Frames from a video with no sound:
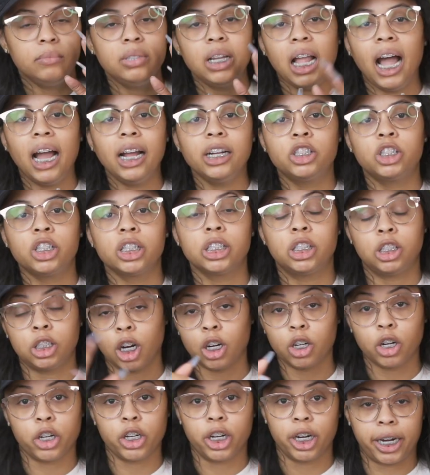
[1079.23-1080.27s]
Not just
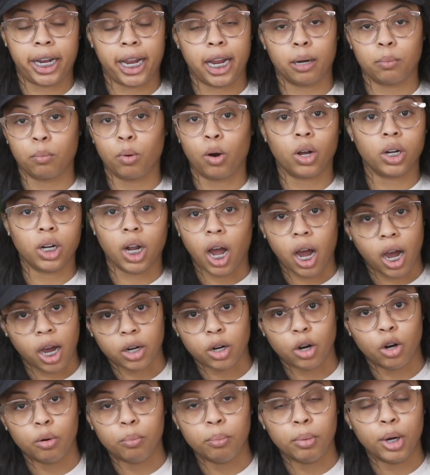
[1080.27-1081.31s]
turn camera on
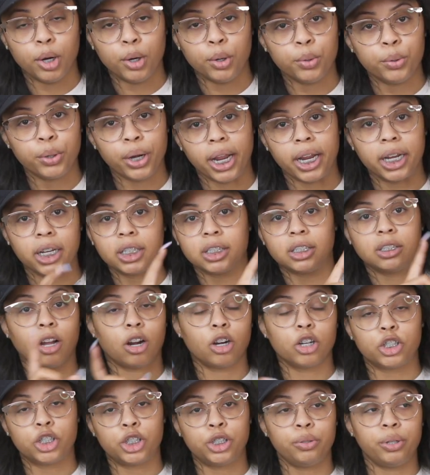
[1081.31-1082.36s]
auto mode and
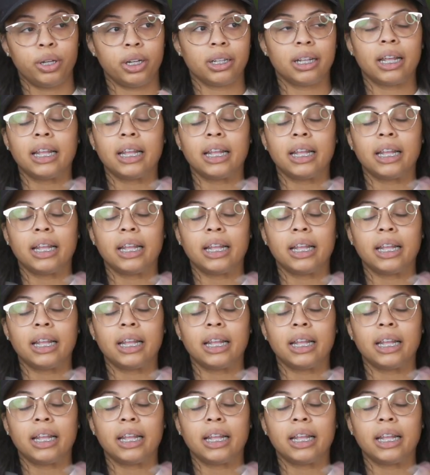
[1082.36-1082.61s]
start shooting.